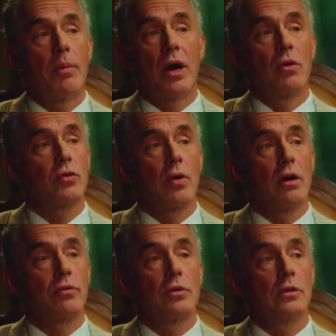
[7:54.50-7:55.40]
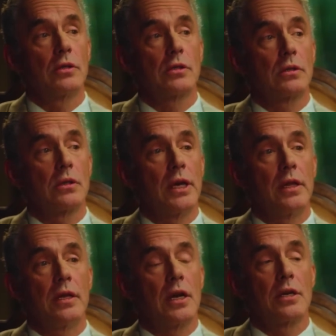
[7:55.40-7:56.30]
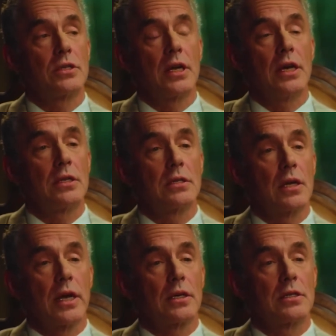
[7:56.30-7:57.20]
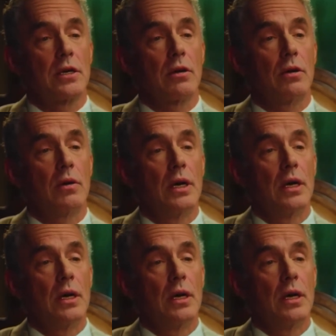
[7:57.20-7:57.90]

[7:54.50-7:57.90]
about 12 Rules in the United States, like zero.